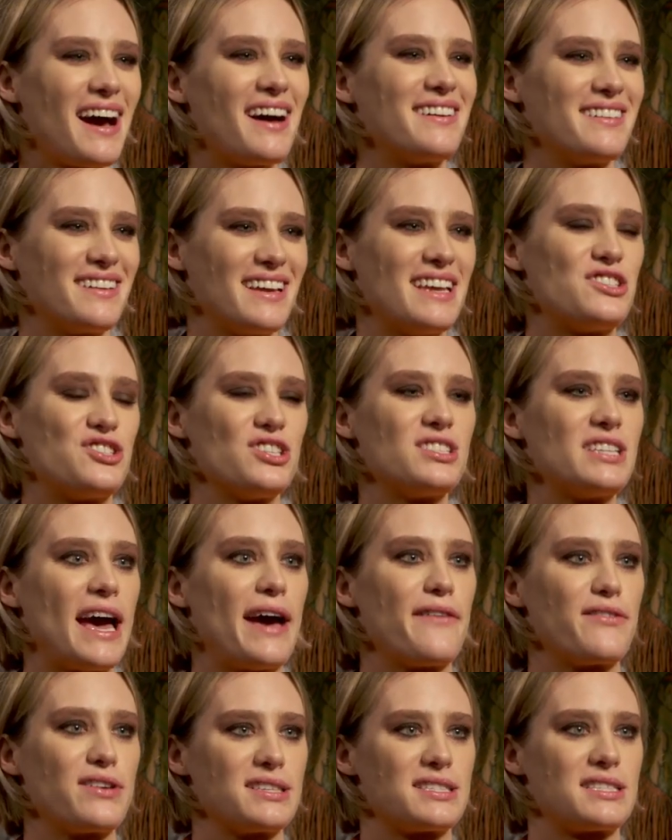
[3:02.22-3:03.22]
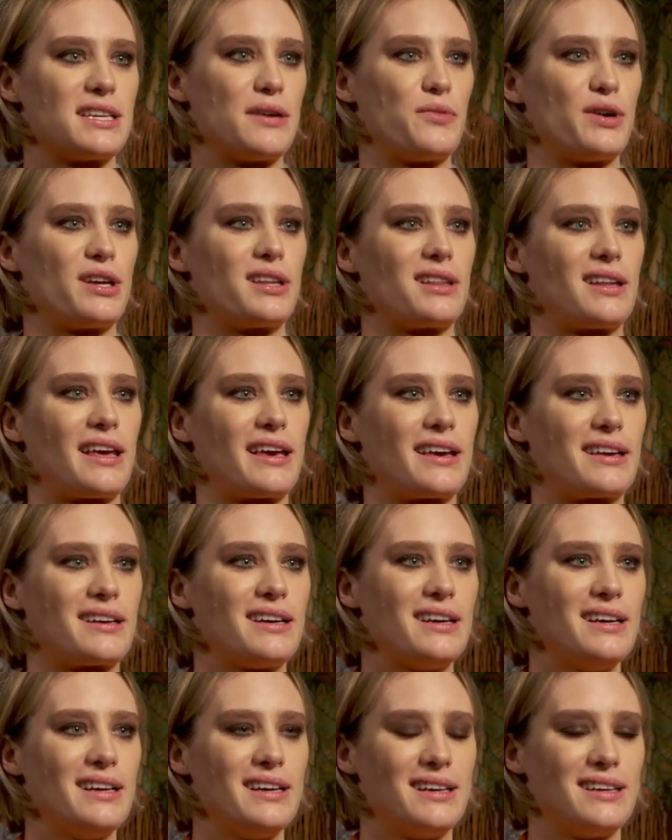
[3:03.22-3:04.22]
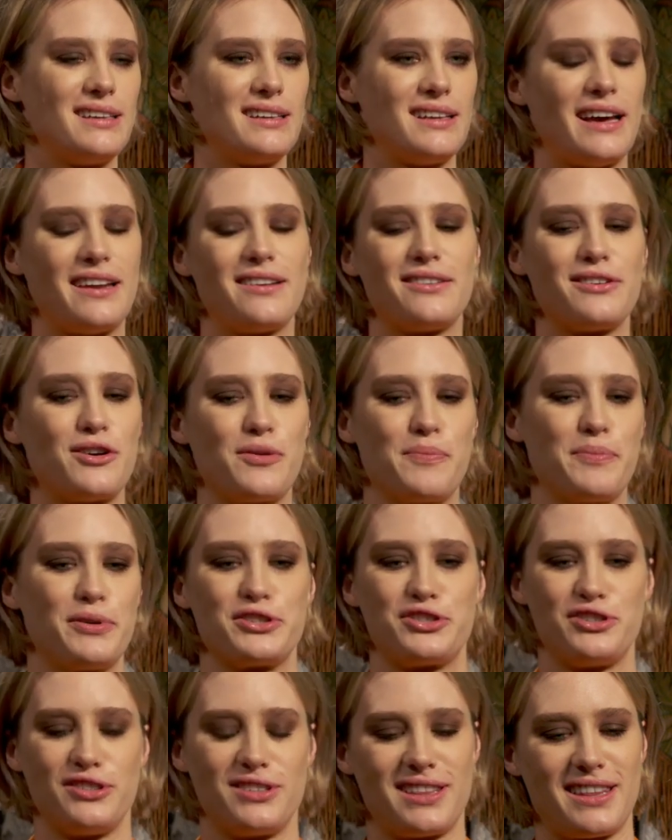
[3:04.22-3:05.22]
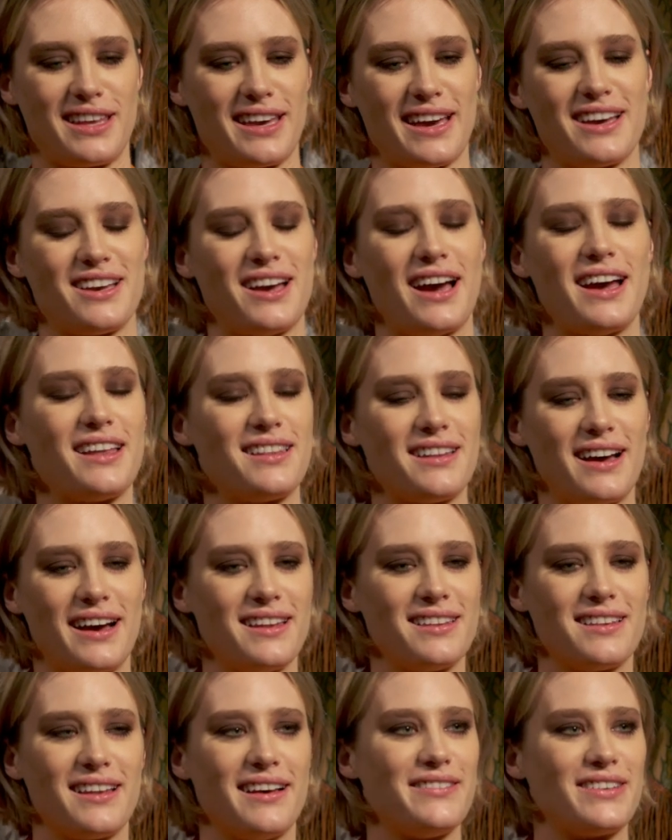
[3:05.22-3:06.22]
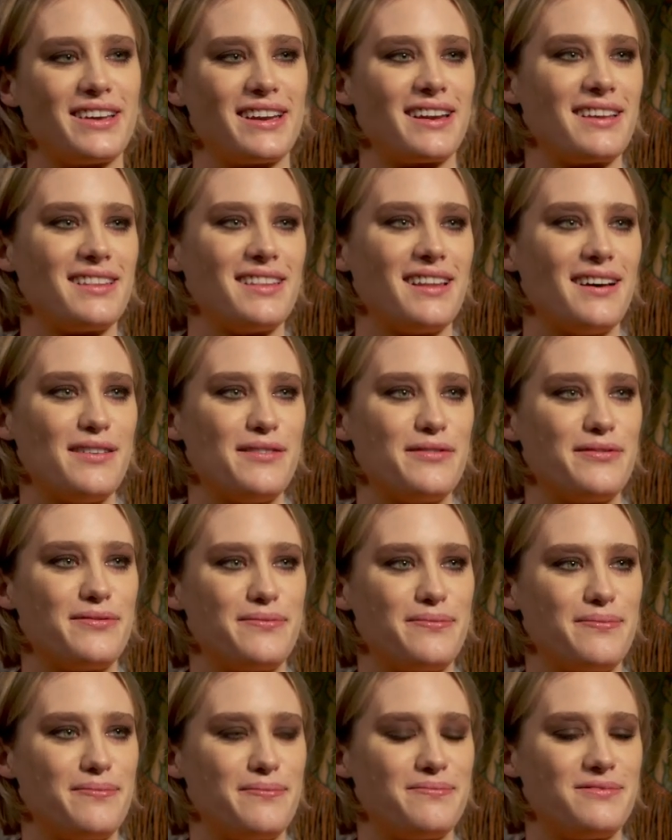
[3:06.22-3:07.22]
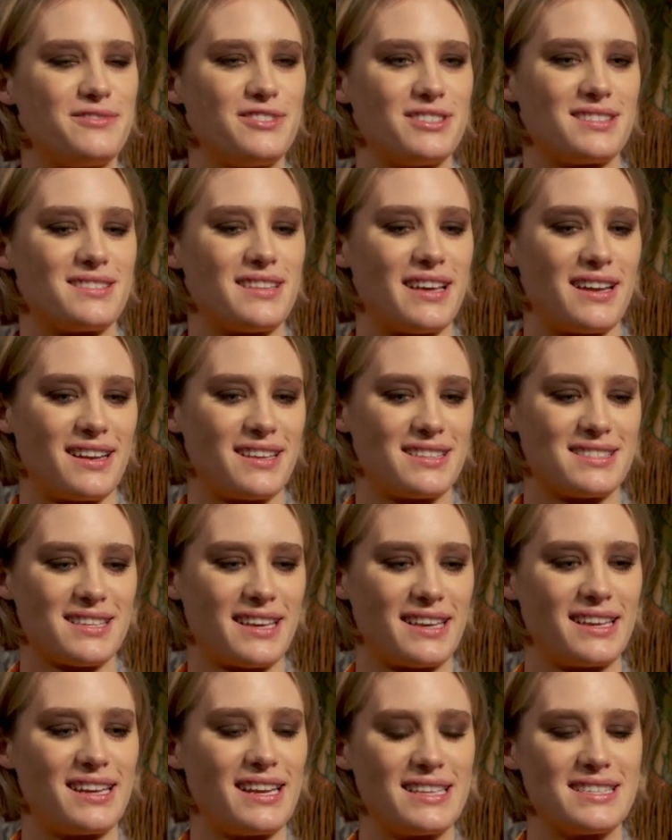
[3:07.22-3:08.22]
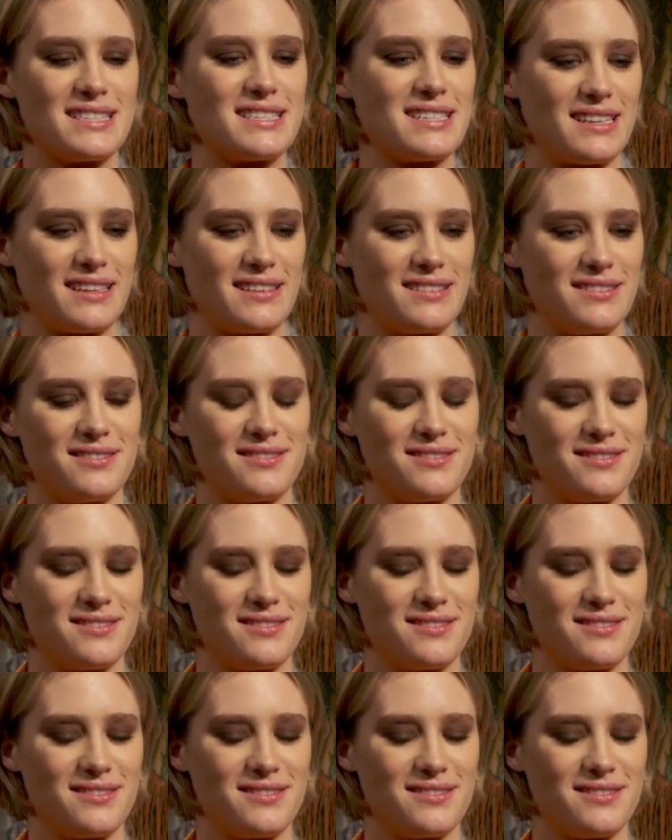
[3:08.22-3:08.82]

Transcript: kind of. it's just having someone like, I don't know, push you to the edge. I I love it. I love just that it's like an instant